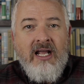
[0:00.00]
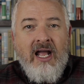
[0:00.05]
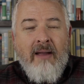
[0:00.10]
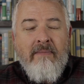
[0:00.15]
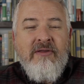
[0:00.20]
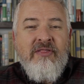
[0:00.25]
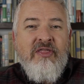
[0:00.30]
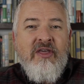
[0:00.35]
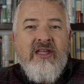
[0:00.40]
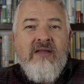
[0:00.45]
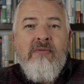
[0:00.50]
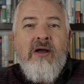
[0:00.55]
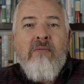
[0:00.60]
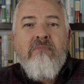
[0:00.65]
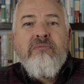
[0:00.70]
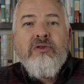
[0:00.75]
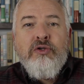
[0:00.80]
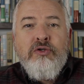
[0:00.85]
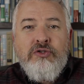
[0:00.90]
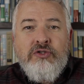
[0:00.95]
I mean, think
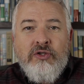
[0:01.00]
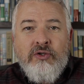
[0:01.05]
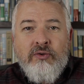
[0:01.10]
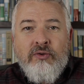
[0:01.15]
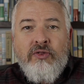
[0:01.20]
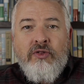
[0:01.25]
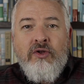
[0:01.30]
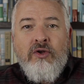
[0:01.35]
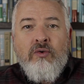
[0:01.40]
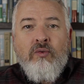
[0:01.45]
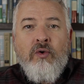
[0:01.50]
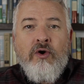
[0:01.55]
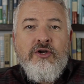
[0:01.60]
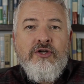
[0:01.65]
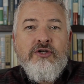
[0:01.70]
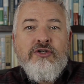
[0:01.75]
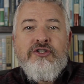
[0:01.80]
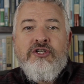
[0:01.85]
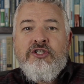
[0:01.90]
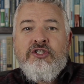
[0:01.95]
about Bluetooth, where
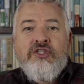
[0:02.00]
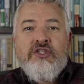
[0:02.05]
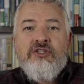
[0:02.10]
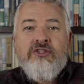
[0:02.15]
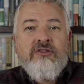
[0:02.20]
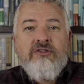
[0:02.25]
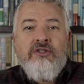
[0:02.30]
you're just,